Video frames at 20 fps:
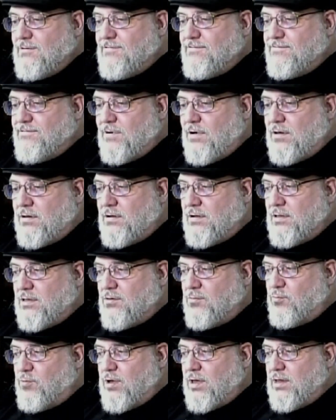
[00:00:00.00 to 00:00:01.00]
fondling
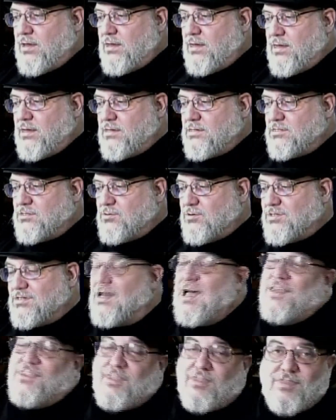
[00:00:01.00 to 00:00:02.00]
redheads. So it's
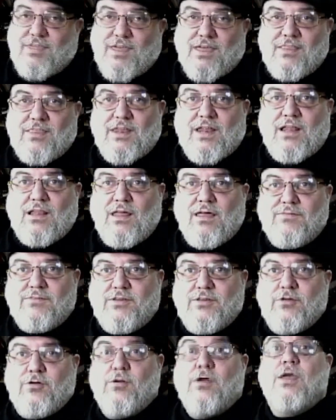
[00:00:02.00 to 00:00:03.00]
not the thing that I love
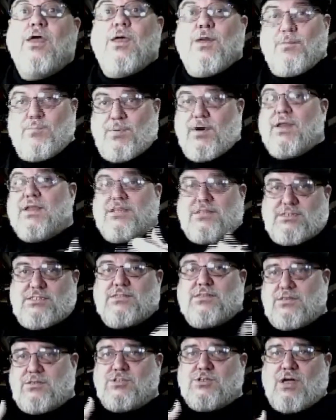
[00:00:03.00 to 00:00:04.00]
to do, but it's
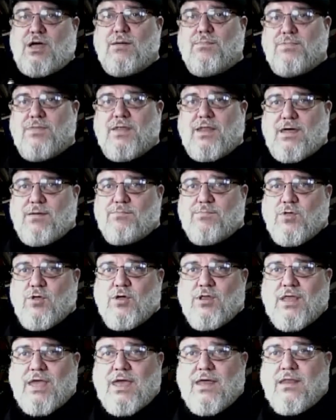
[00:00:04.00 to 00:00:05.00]
the job that I'm
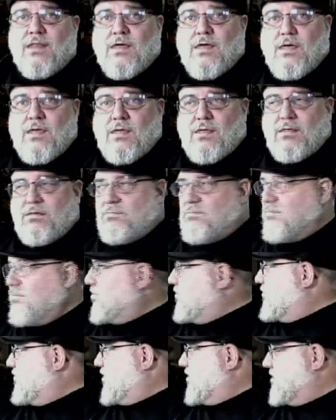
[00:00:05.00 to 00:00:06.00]
good at.
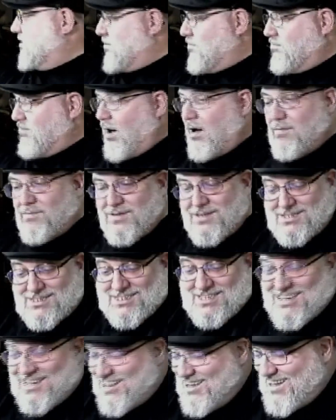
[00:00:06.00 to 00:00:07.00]
Because I'm
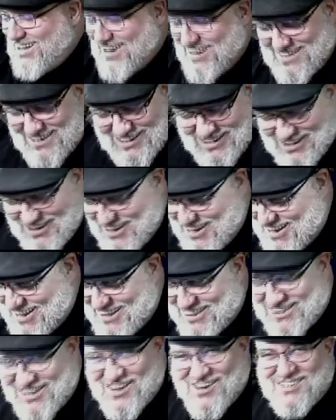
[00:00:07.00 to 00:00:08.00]
obviously not
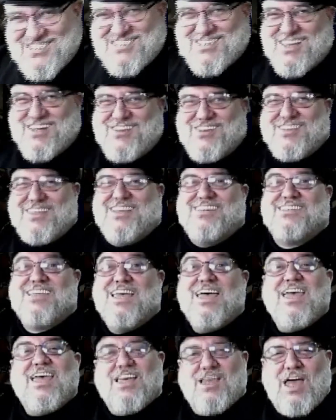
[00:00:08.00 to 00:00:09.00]
at those other things.
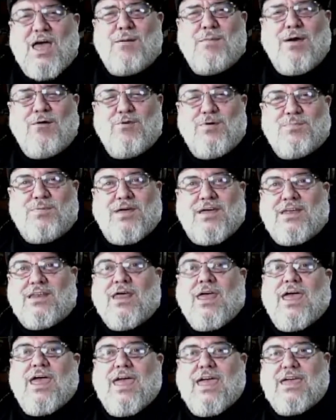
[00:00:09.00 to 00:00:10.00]
How about we paint?
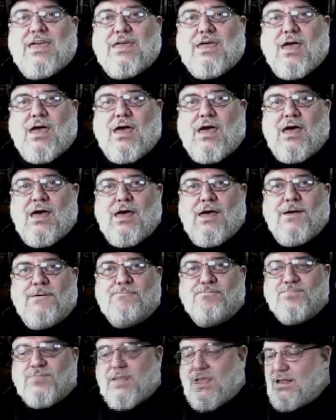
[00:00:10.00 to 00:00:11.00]
Hey, uh,
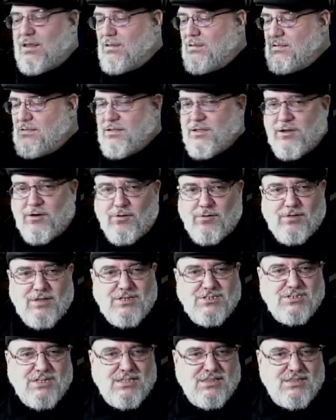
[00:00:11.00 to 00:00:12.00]
here,
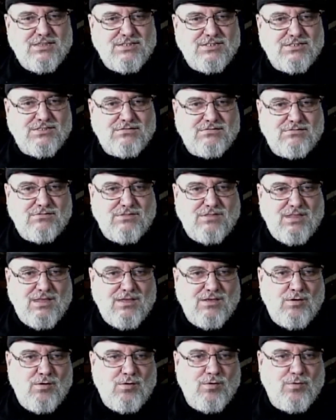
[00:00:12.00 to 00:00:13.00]
let's get this
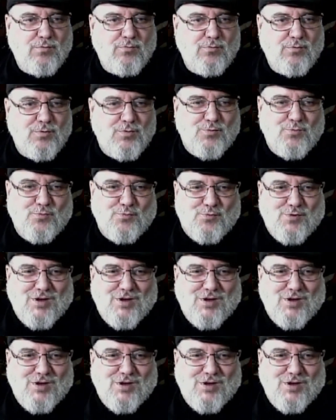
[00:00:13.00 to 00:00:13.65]
thing going the